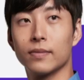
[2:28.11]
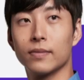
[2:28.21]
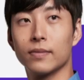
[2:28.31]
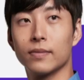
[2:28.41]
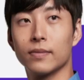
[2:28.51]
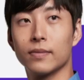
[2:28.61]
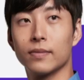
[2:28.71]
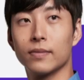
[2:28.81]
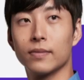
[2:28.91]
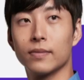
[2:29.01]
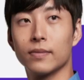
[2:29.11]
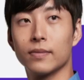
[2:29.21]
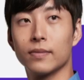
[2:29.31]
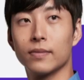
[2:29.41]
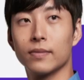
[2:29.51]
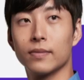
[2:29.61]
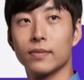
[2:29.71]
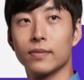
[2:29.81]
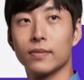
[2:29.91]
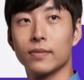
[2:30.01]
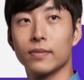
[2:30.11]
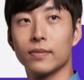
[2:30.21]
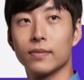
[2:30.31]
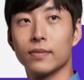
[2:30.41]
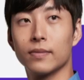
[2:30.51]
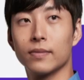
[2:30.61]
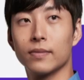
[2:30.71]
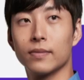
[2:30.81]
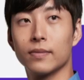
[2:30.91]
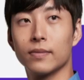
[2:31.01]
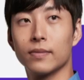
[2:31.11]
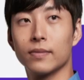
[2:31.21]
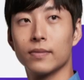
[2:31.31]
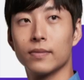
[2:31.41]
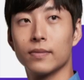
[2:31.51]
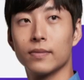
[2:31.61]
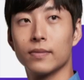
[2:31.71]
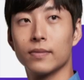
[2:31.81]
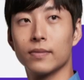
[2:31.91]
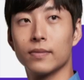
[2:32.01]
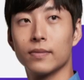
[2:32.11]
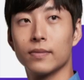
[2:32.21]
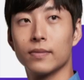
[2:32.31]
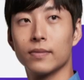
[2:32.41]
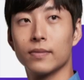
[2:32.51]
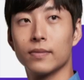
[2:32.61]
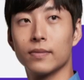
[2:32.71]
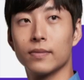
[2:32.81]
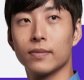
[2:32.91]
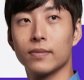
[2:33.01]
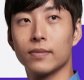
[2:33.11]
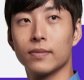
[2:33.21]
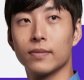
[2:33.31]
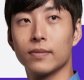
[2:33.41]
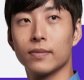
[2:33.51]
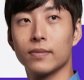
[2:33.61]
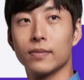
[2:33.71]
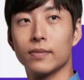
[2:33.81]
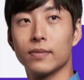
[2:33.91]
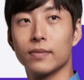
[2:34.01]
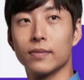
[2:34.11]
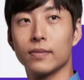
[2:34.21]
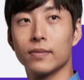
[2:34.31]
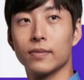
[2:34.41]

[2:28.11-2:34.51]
[no speech]